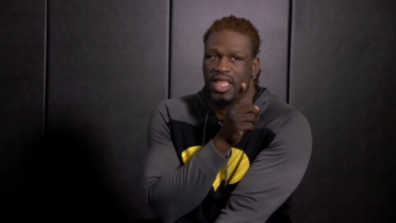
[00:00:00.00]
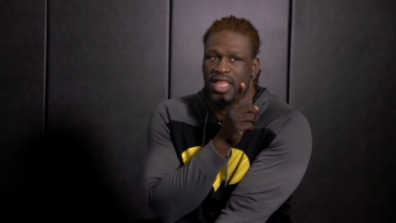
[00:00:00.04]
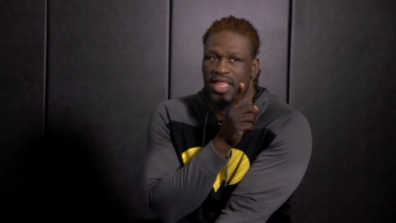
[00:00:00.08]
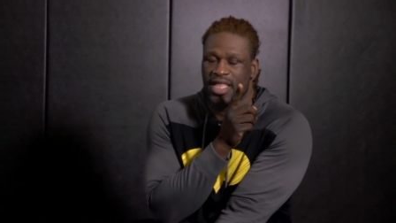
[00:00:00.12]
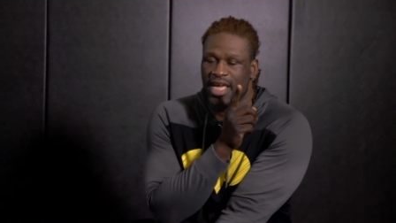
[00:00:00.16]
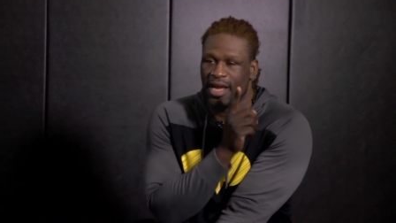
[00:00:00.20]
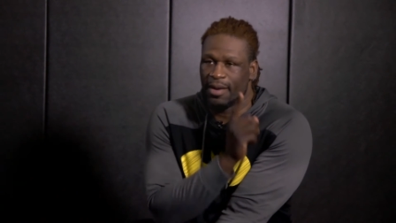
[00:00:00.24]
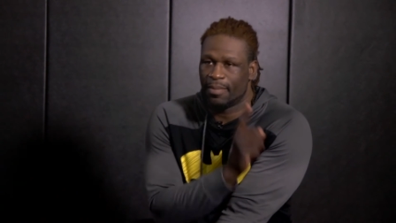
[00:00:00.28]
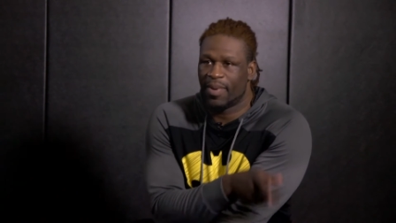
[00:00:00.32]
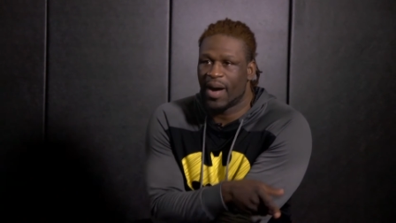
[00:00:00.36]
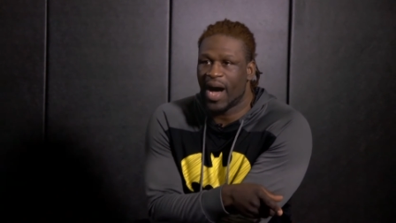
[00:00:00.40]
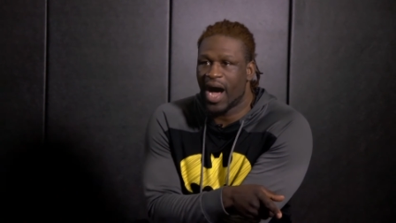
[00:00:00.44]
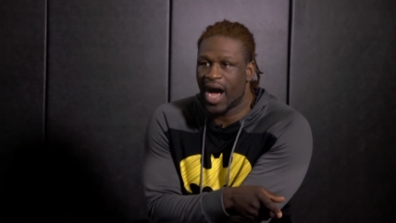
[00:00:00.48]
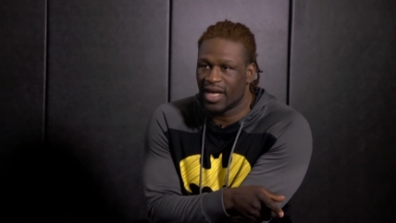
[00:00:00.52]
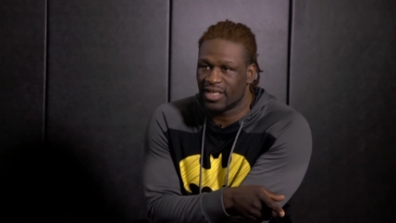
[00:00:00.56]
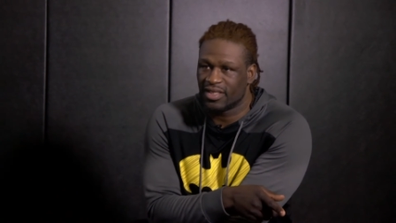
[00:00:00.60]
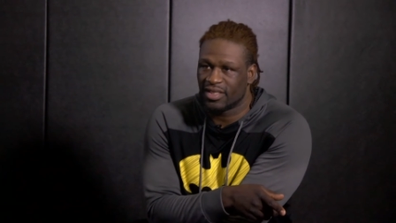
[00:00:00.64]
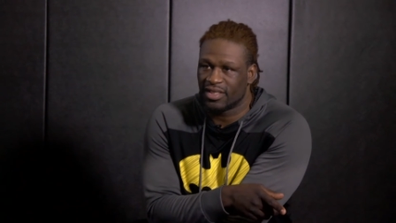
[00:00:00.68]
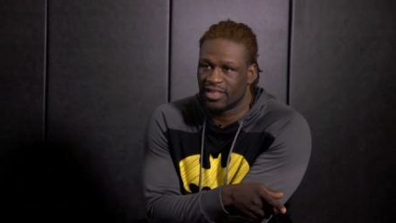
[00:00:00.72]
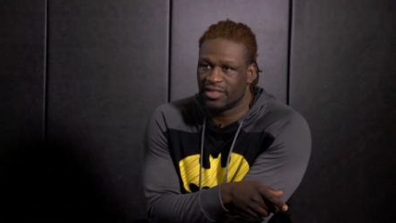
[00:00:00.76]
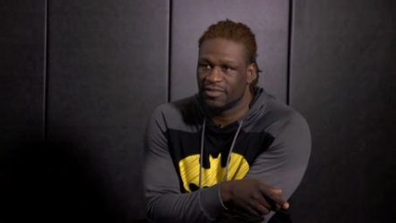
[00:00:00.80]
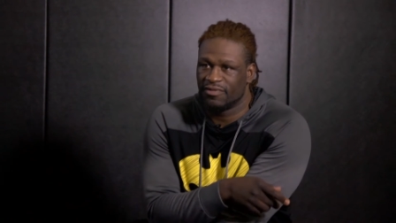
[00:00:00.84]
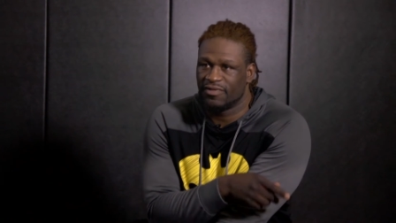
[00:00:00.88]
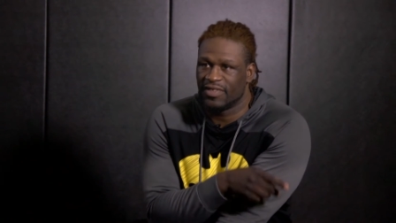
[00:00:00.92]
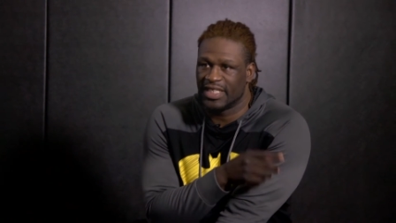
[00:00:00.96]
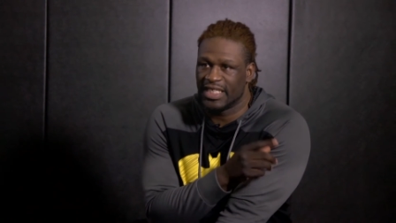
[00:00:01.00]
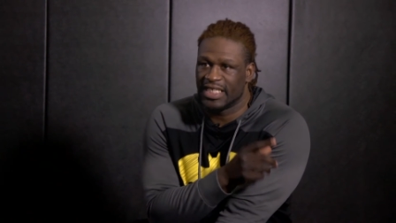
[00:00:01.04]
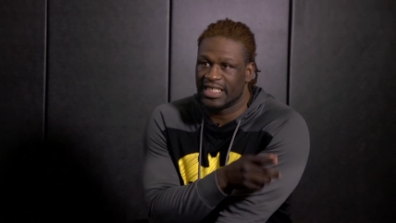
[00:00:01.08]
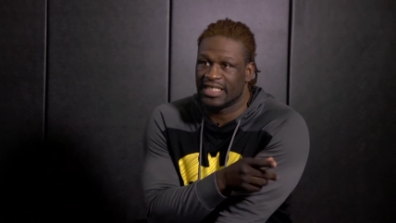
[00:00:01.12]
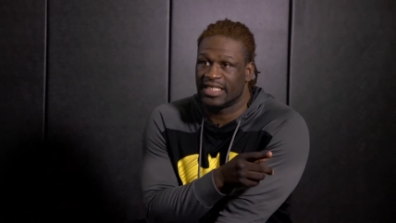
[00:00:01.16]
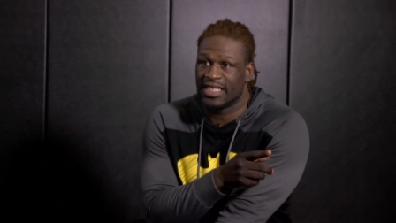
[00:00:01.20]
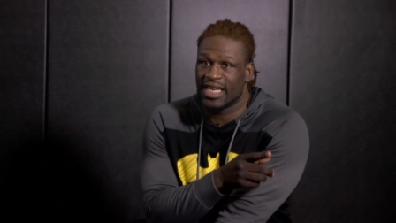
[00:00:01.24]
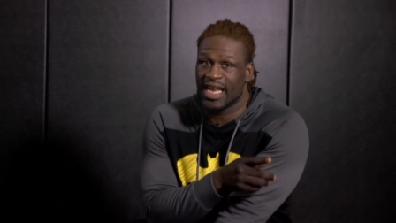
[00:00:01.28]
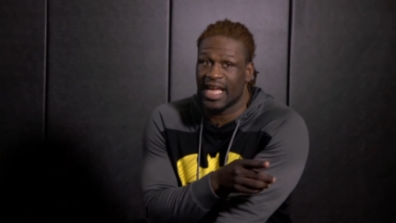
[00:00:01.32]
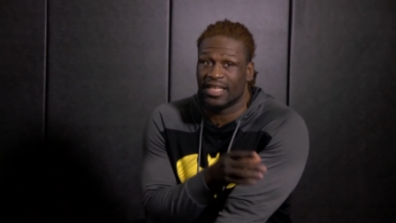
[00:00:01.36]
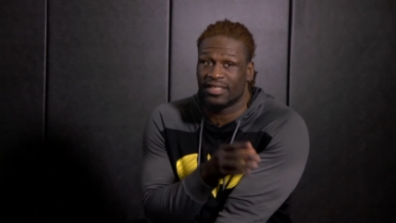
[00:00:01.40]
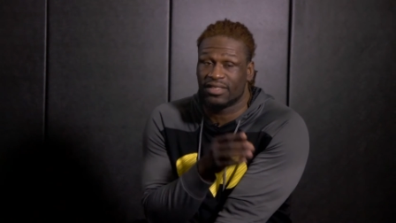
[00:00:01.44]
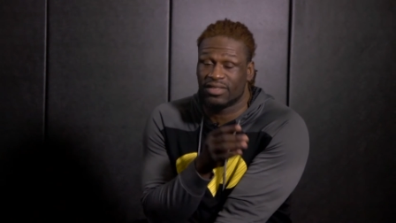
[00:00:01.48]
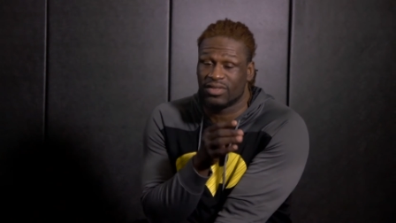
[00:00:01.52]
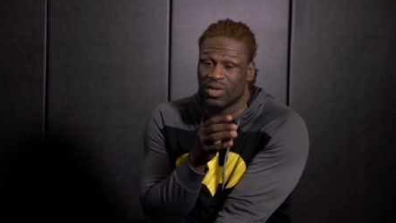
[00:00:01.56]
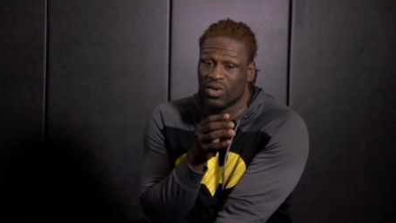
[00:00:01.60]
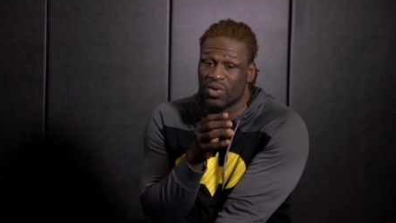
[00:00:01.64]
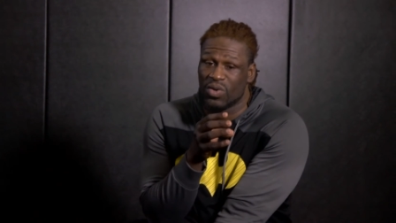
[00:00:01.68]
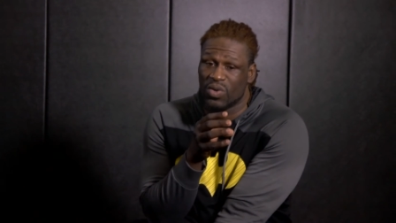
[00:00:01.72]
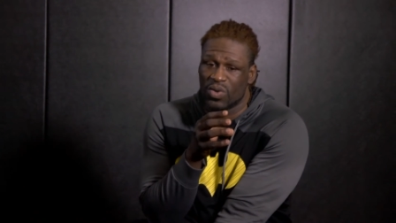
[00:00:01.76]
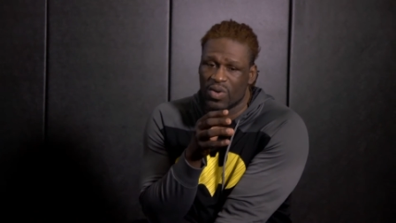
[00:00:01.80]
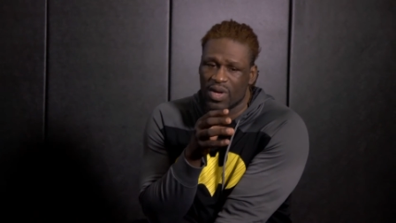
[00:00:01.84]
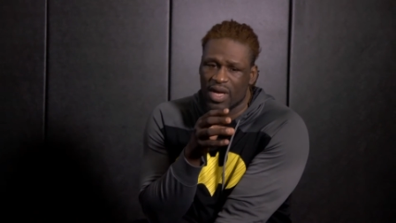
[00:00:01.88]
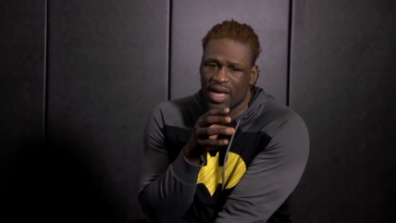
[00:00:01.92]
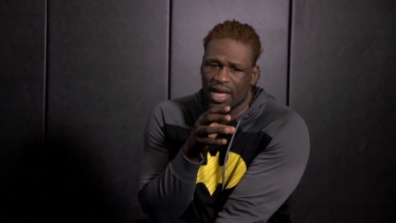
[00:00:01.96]
they are positive and this and that.
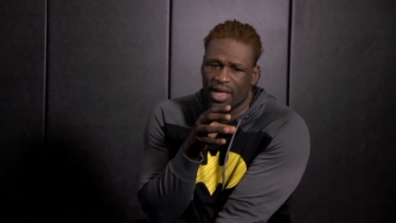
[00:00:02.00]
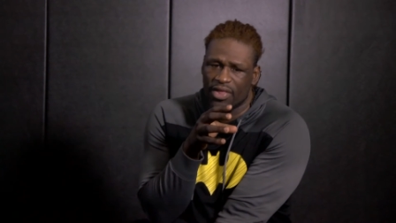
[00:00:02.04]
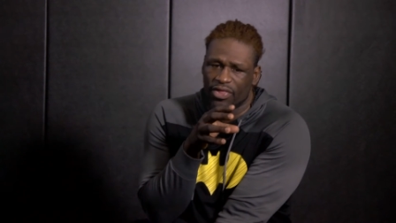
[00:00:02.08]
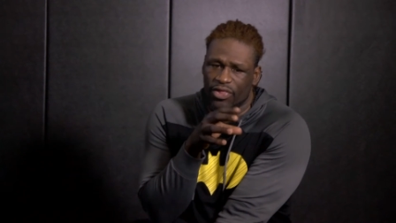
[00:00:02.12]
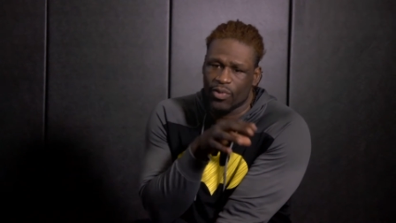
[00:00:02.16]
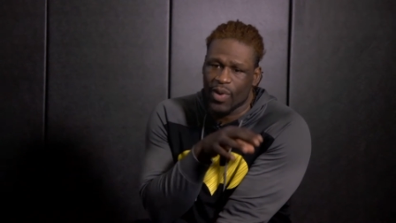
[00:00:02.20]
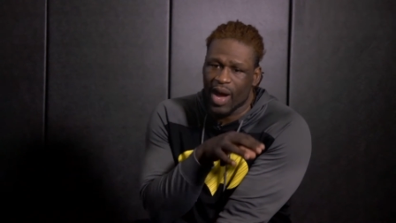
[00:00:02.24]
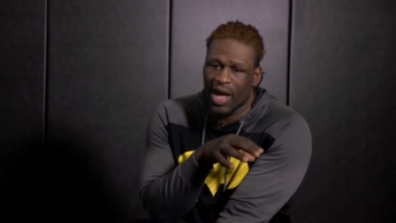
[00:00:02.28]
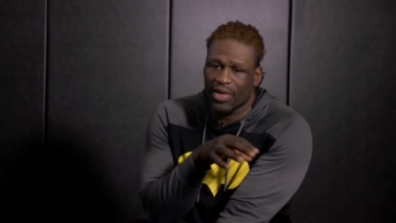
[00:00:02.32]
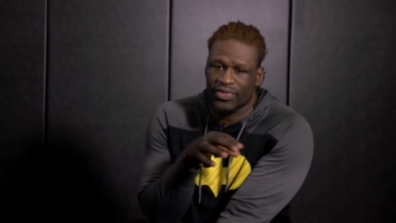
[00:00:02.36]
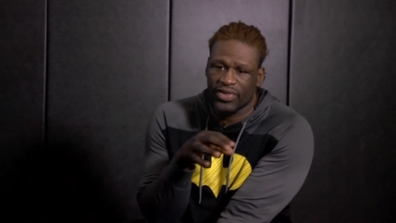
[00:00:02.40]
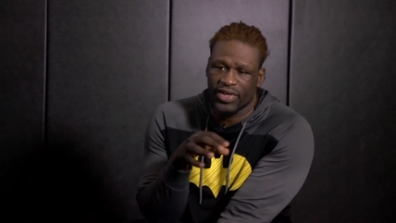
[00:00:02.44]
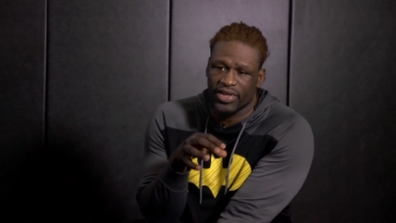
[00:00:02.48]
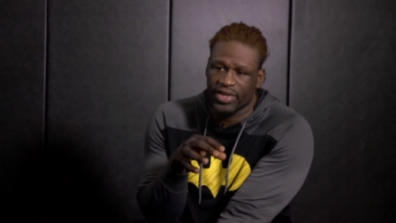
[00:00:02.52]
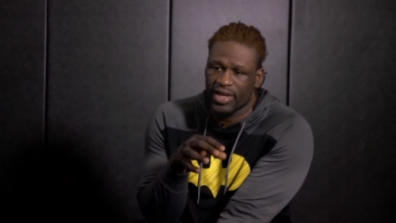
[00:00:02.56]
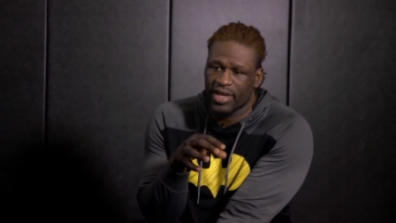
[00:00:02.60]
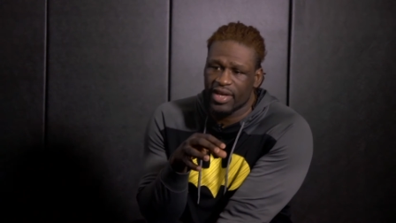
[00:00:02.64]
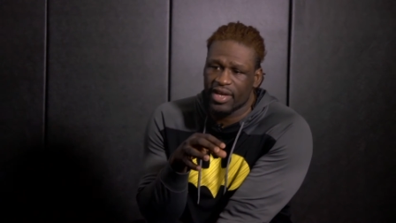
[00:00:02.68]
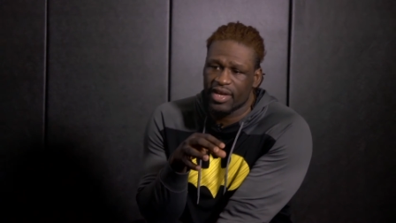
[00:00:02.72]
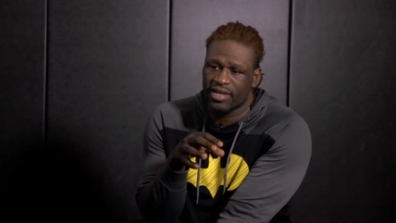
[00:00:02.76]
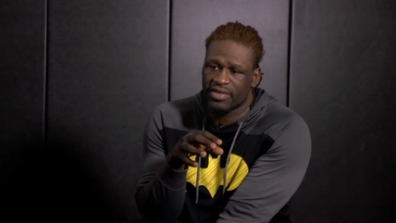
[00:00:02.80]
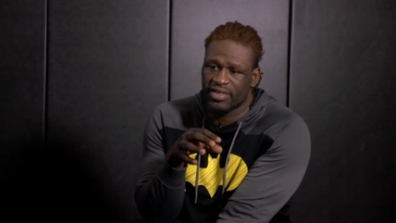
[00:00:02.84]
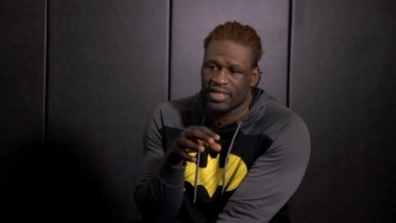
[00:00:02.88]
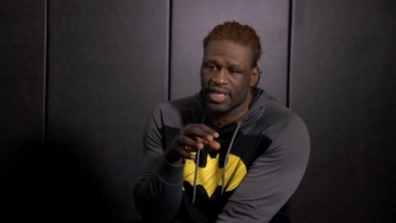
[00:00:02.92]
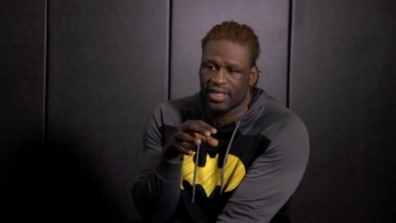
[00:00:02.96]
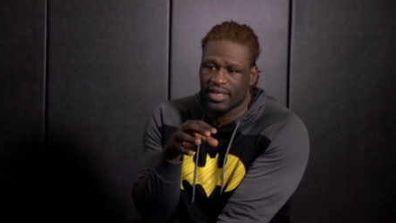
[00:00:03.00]
So throughout the years